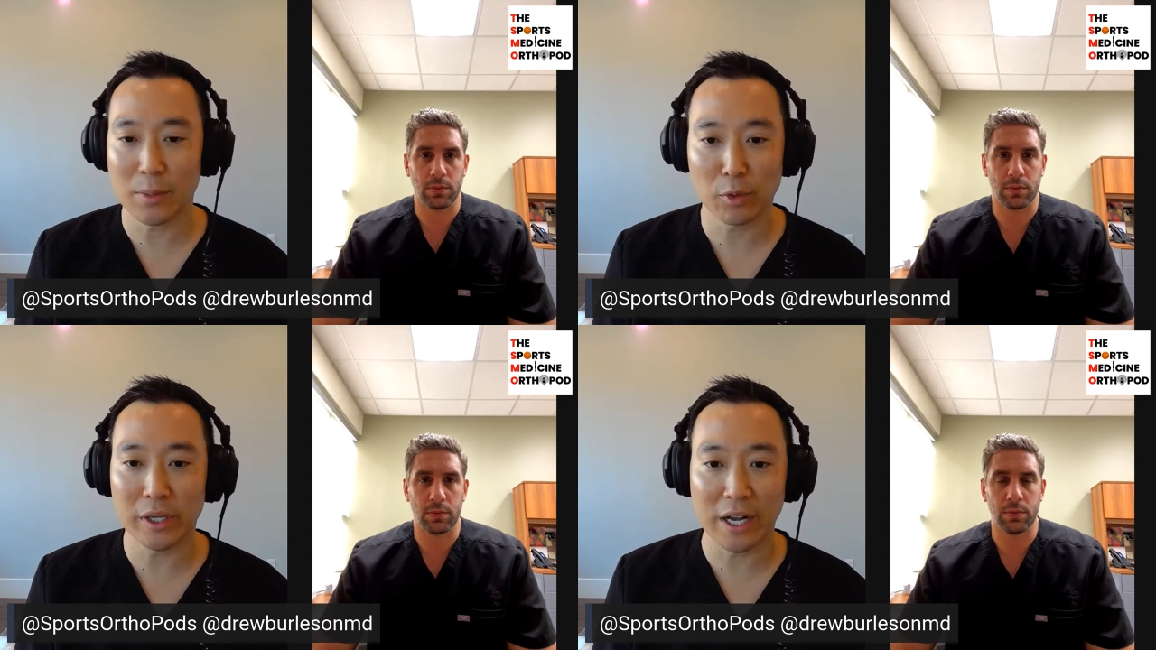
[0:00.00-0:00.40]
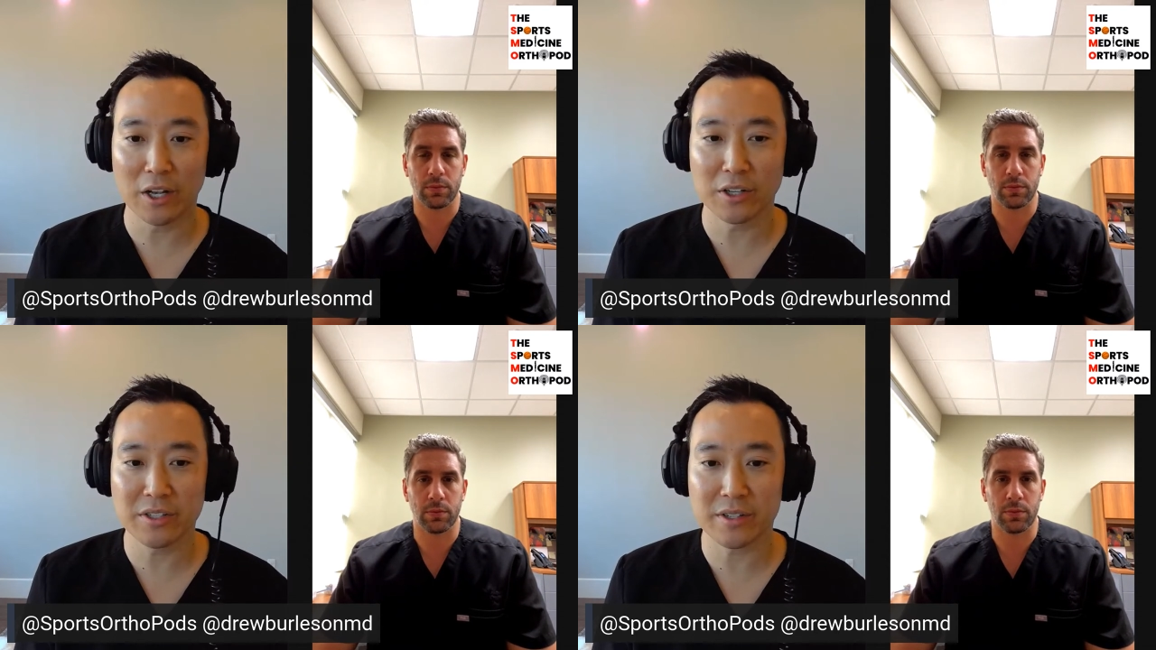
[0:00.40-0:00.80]
Speaker 1: somewhere
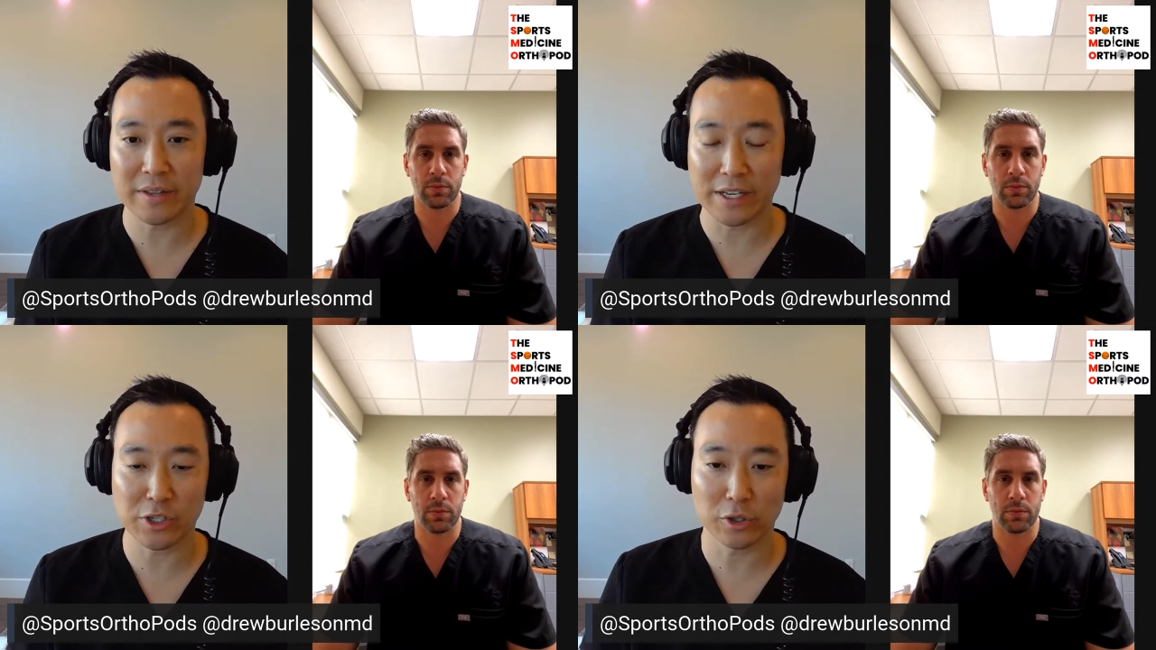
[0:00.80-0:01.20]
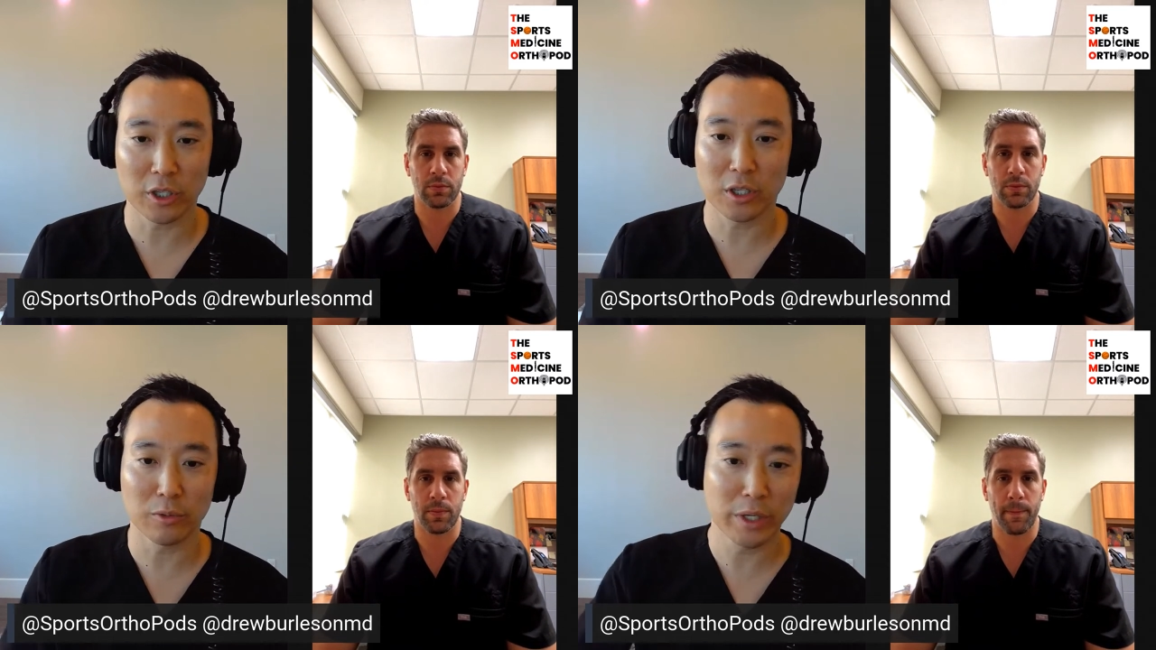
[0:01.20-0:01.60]
else that
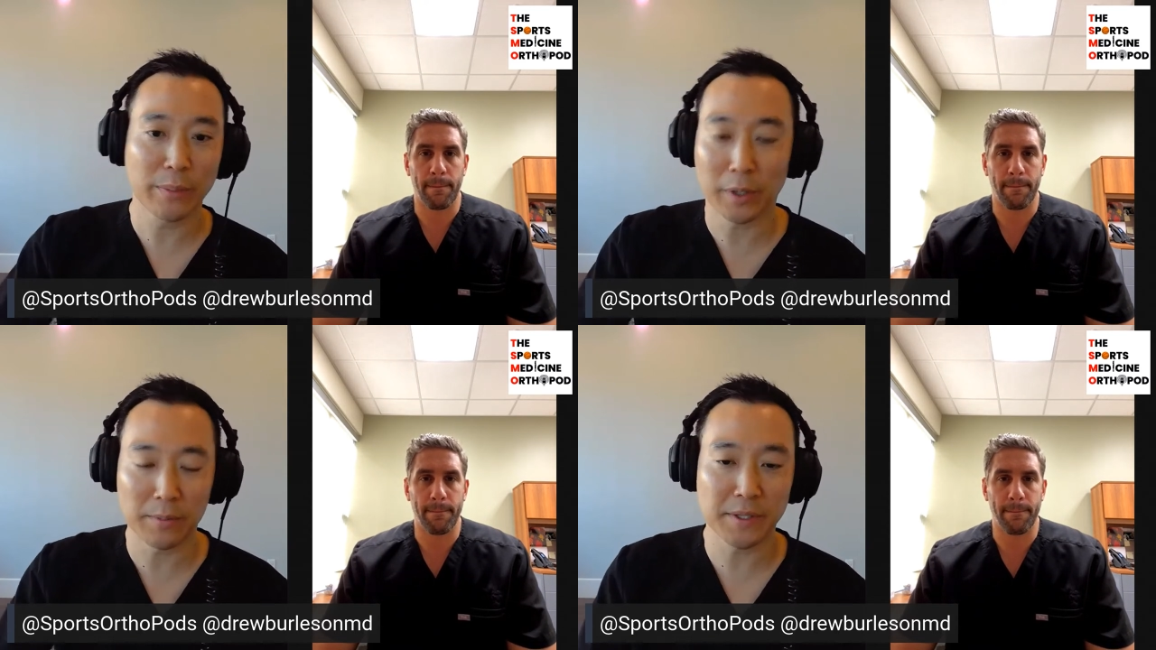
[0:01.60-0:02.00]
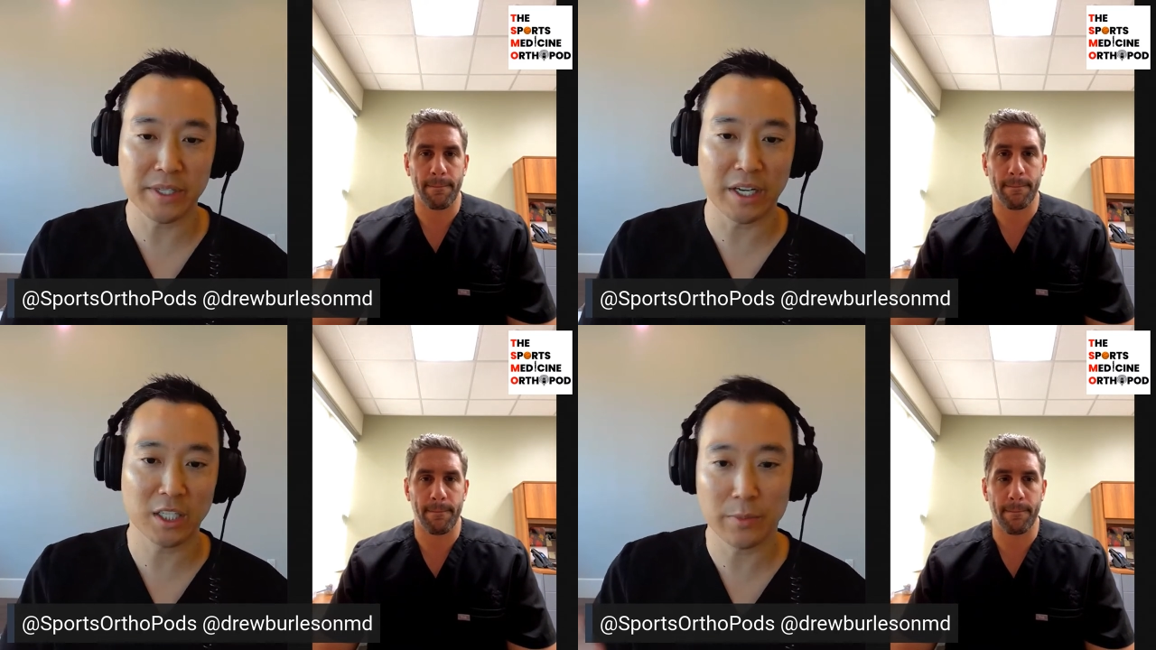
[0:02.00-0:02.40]
you're
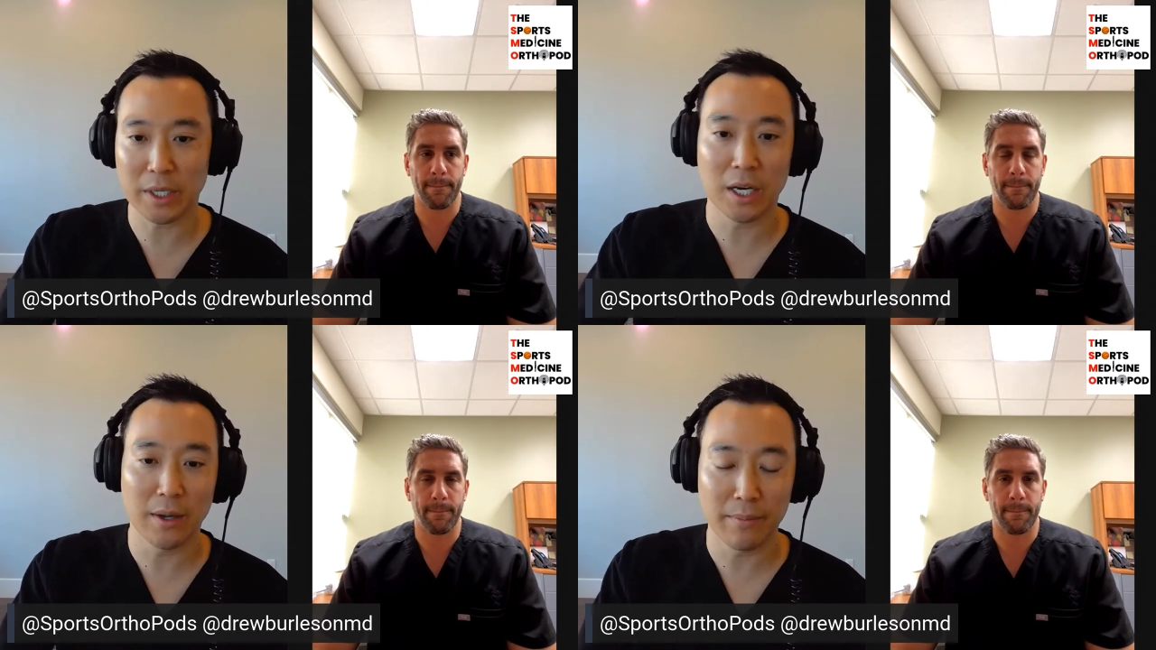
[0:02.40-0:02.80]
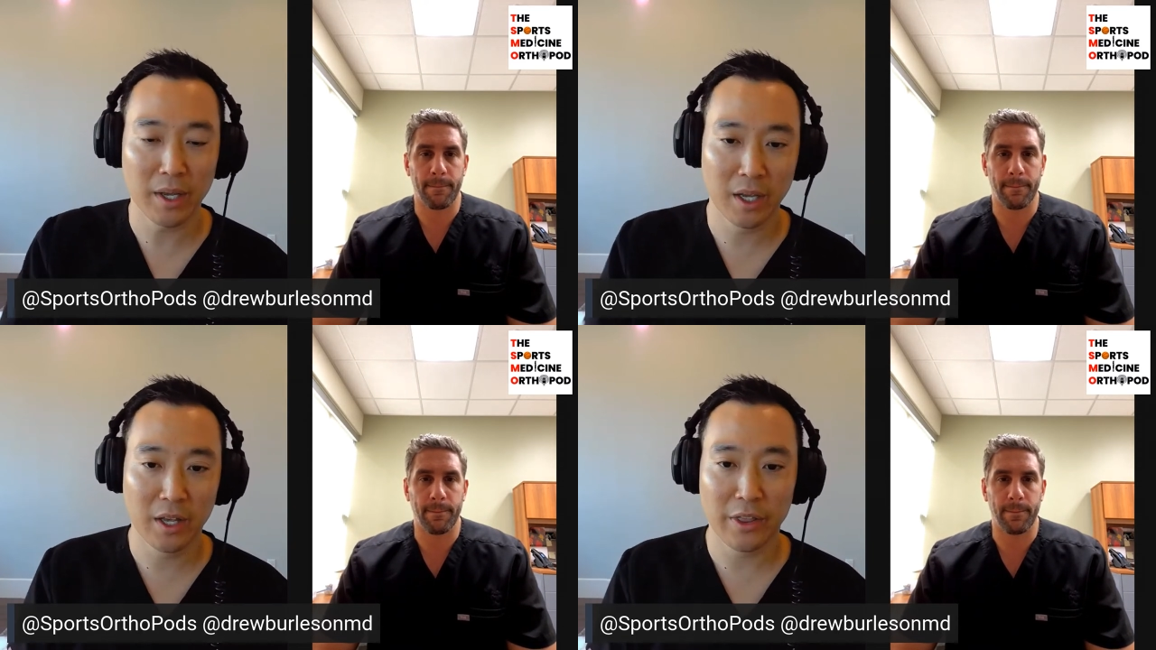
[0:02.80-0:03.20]
repurposing to become
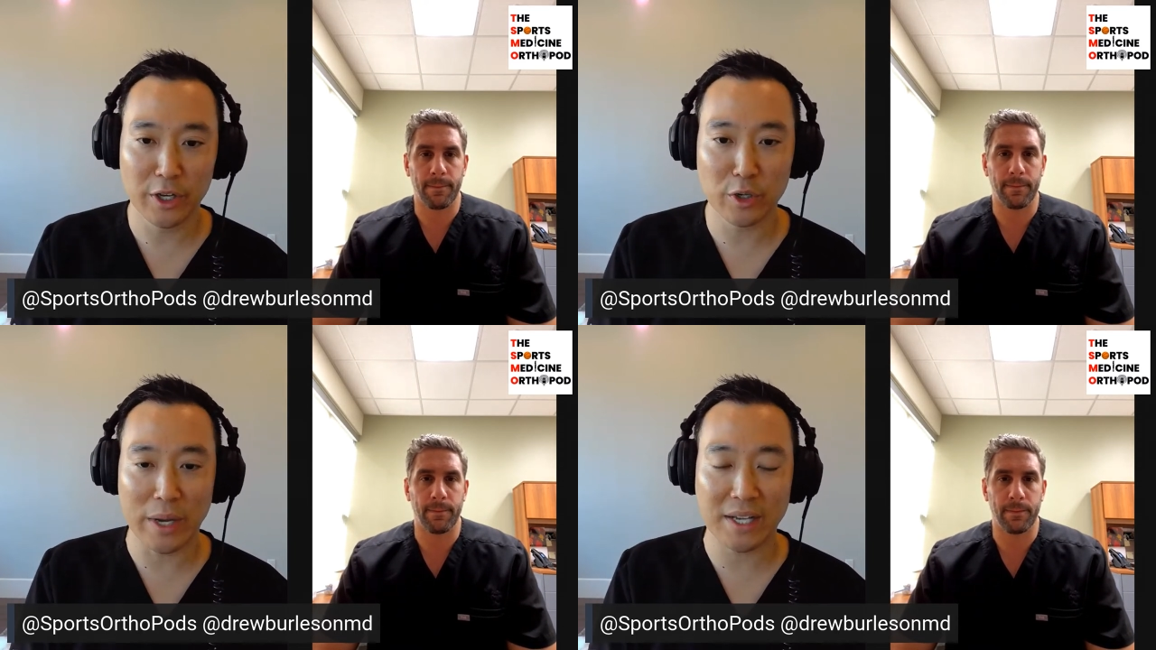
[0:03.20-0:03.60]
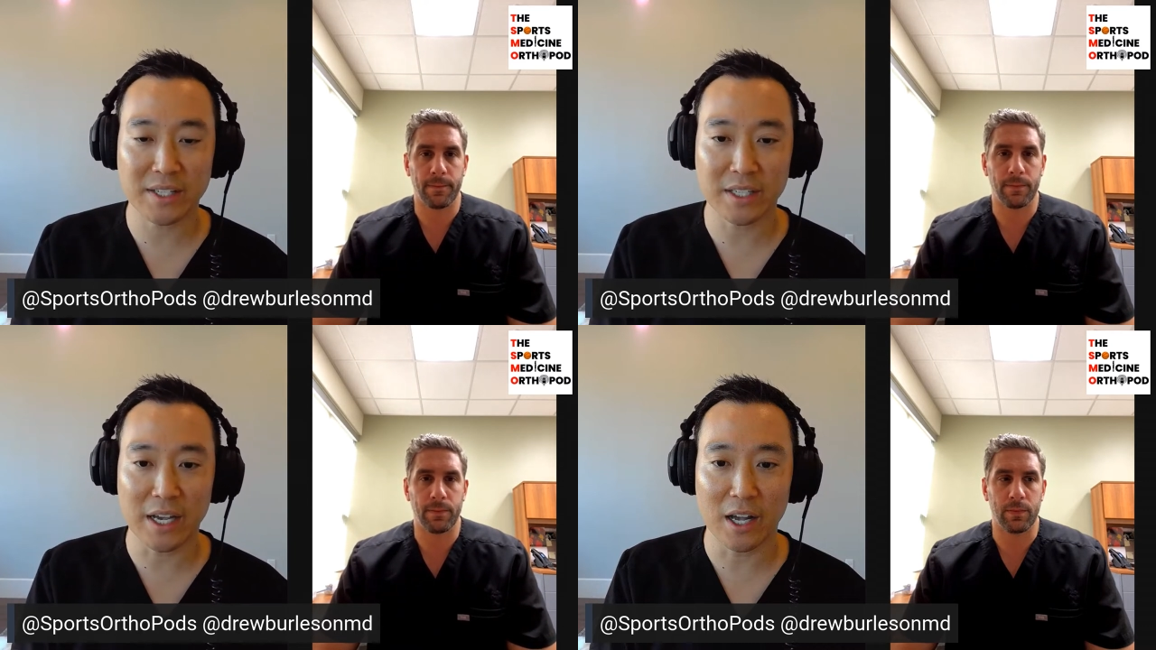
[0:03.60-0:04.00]
the new
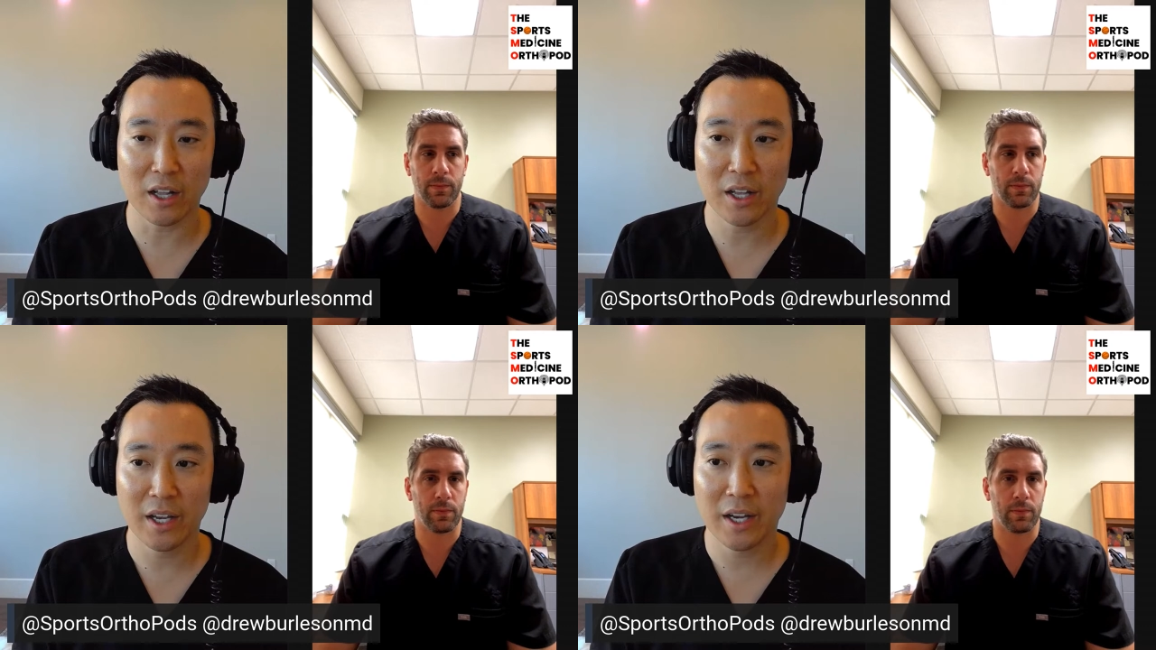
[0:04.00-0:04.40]
ACL.